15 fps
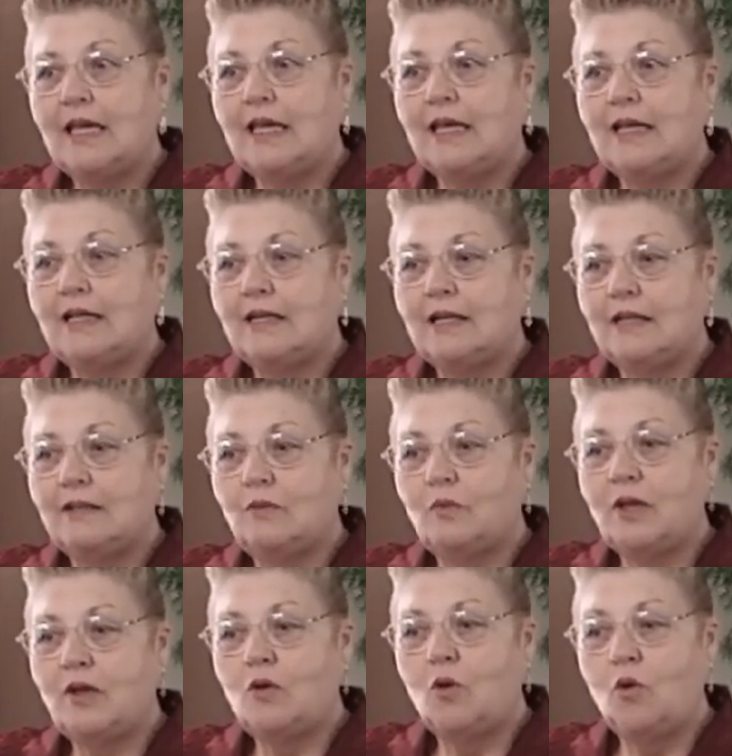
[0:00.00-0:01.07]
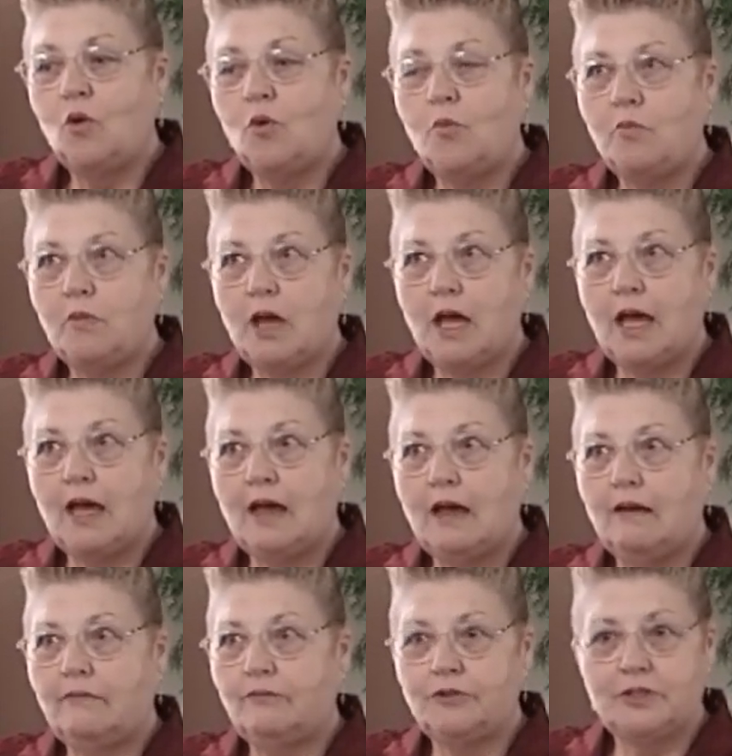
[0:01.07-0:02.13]
And on the way home,
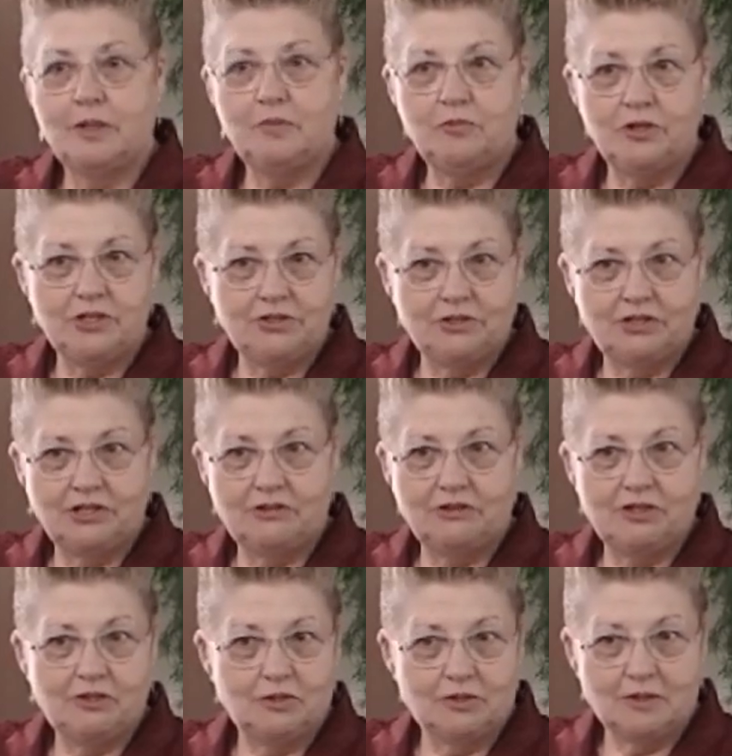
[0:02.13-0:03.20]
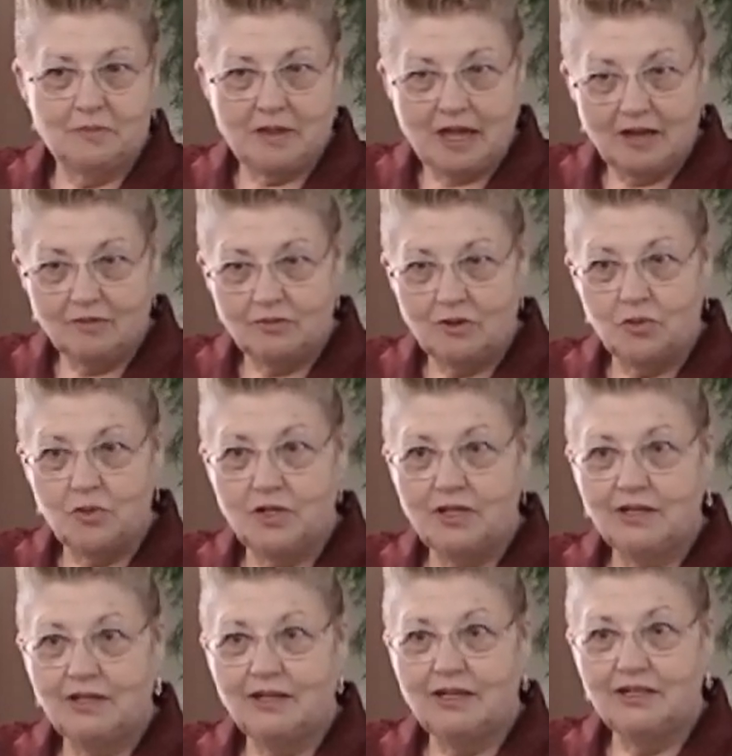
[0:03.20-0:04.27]
for some reason or another, I took the back road
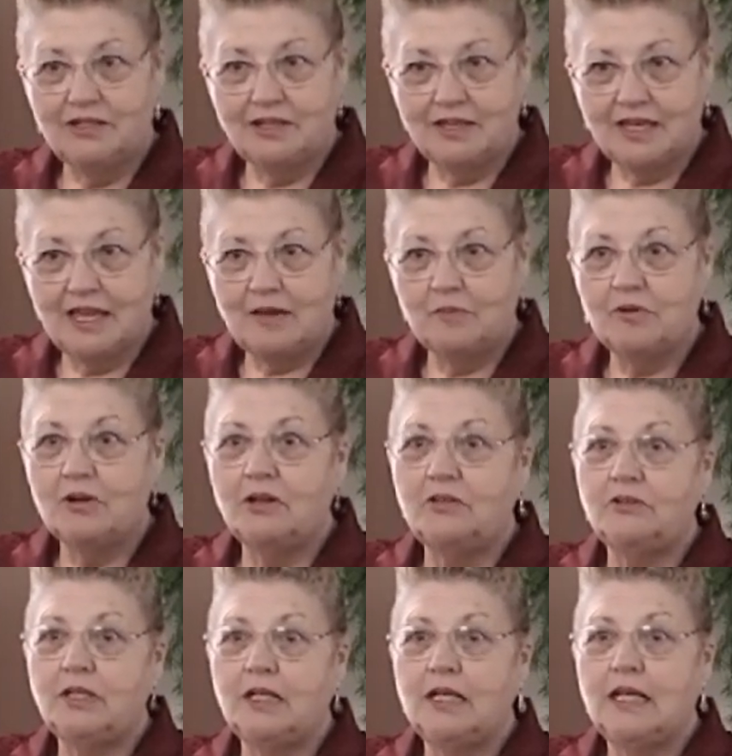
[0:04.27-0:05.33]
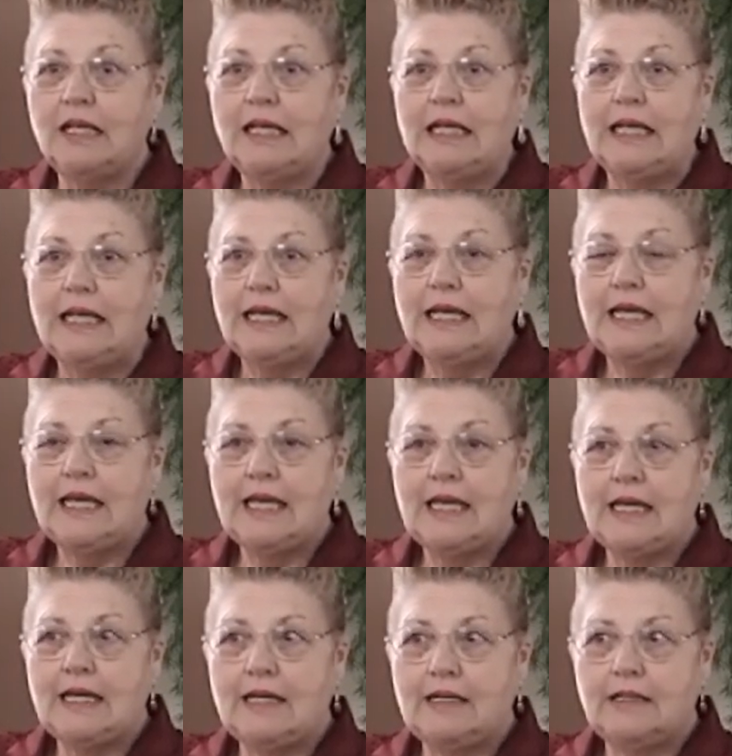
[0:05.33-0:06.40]
into the campground.
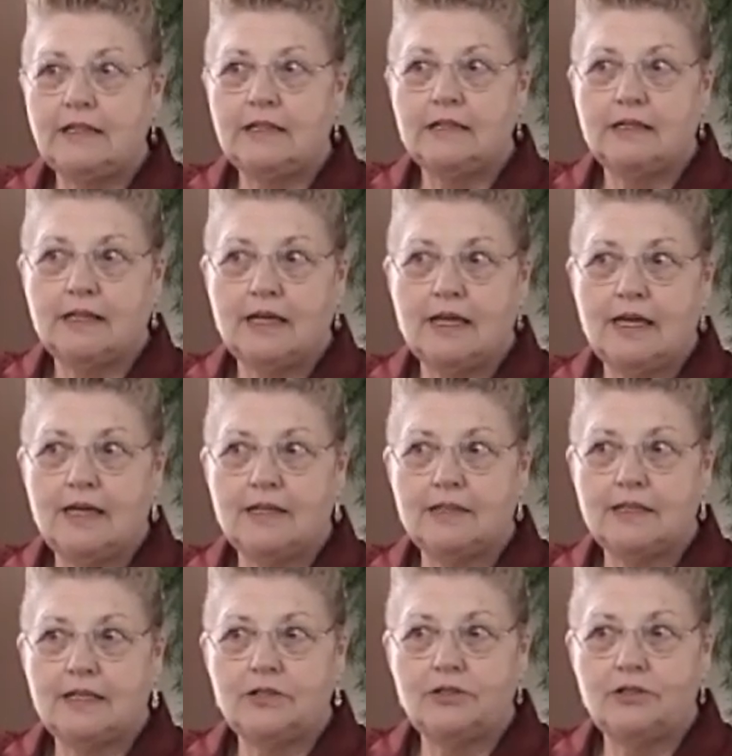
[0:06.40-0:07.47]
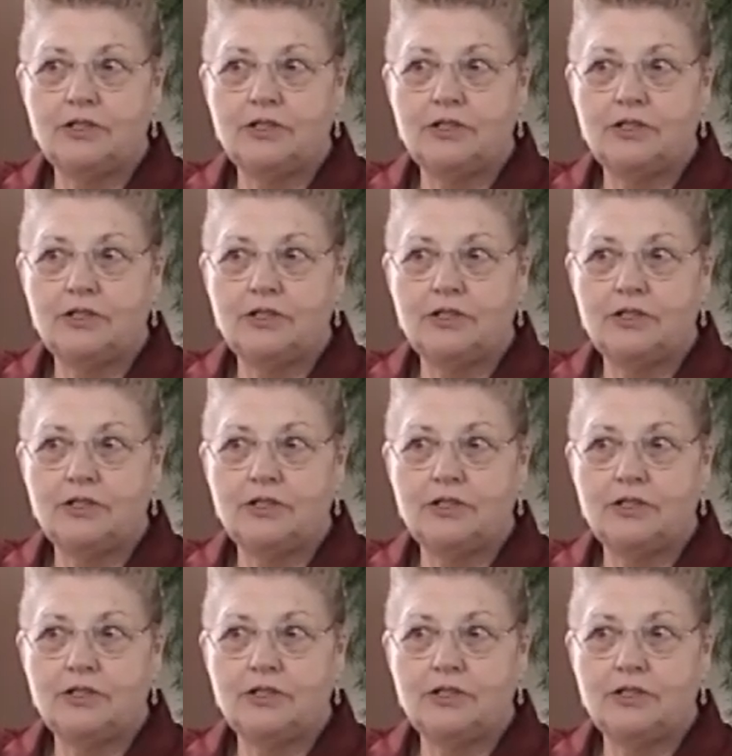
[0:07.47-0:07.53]
And as I